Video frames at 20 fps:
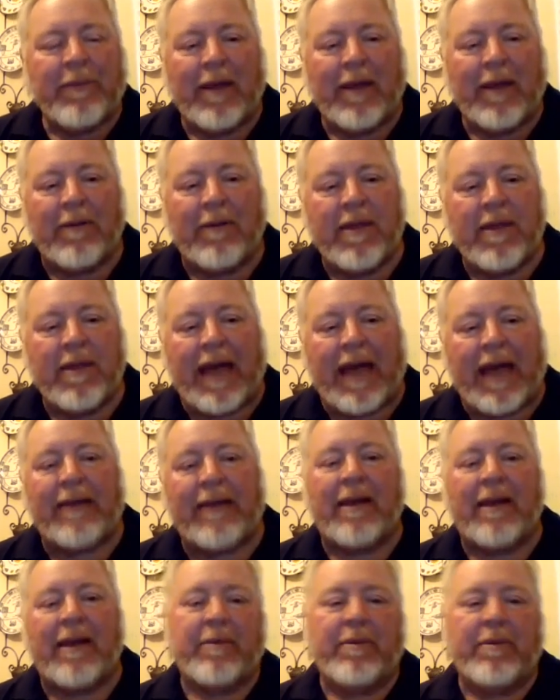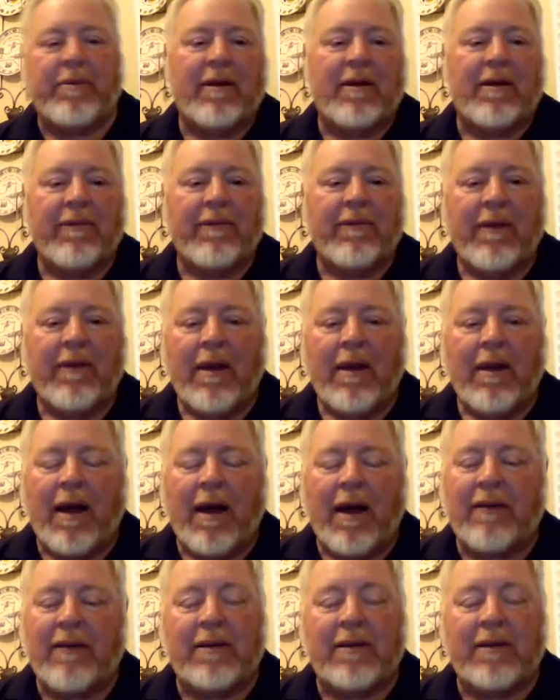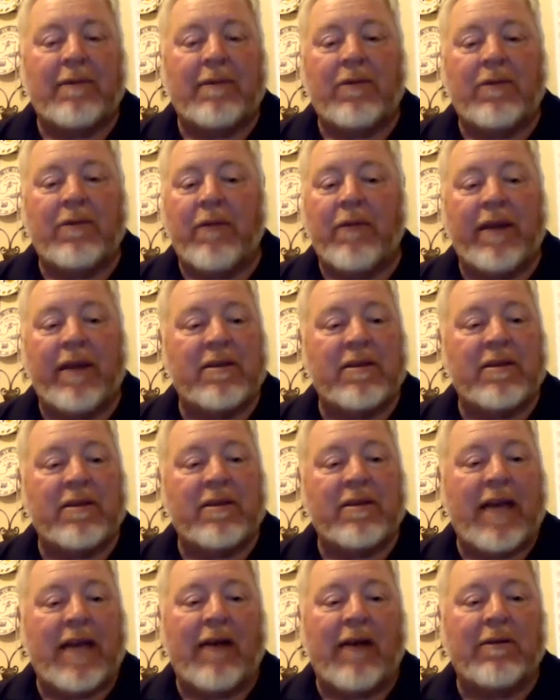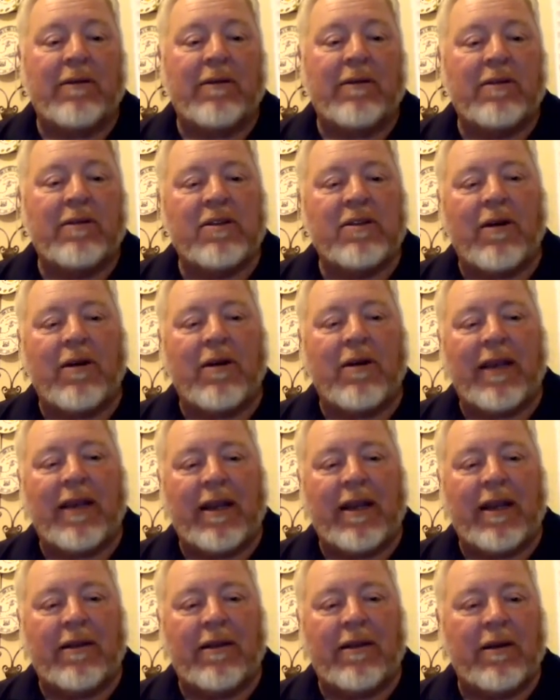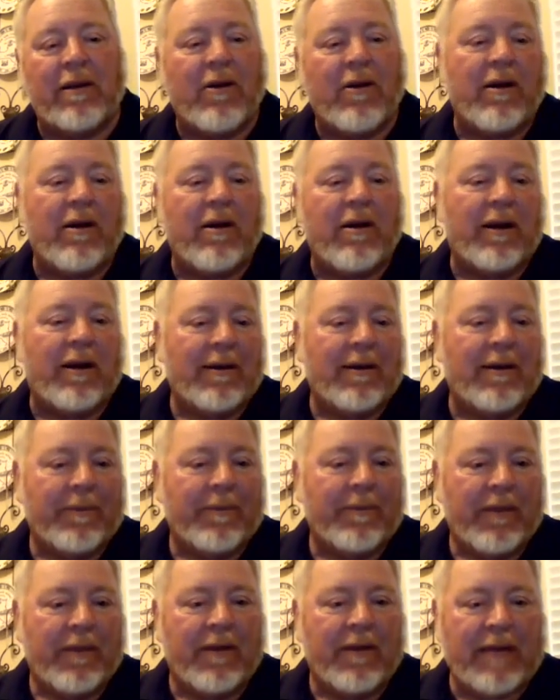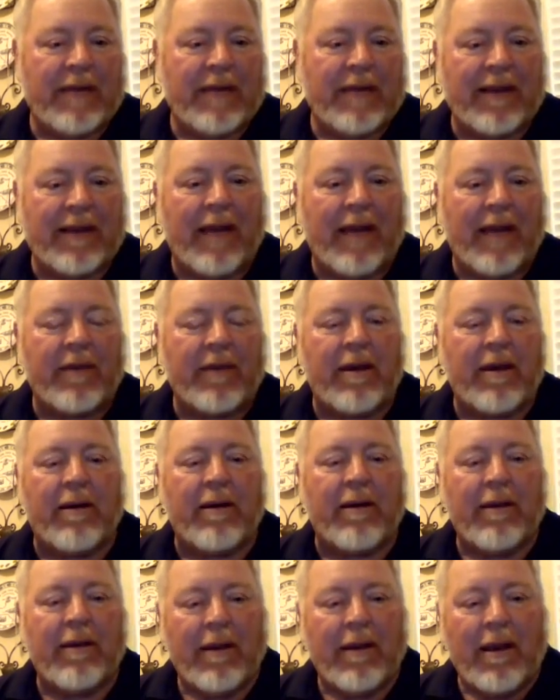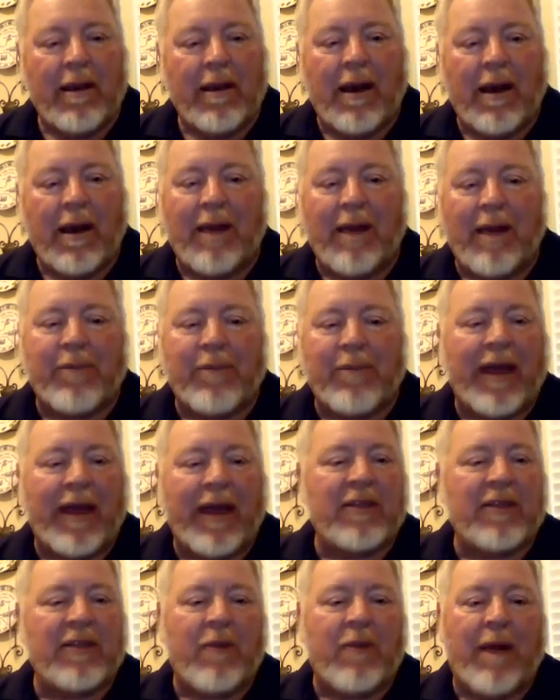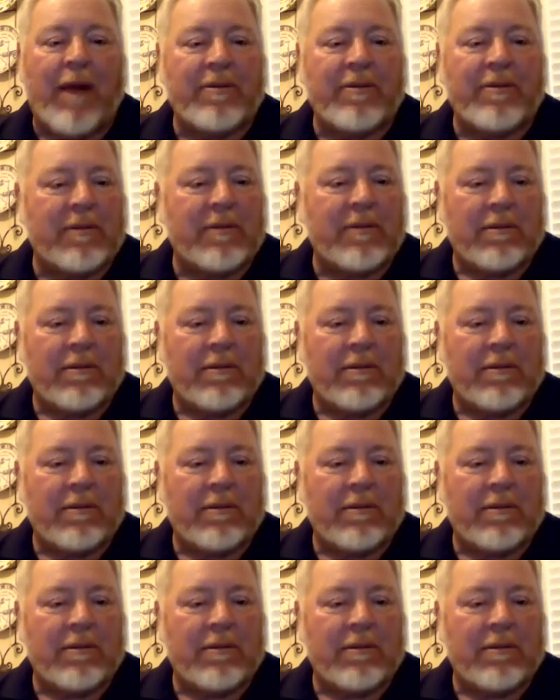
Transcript: that type of stuff. I see Granges now starting to get into the gardening. It's that time of year. Plant swaps,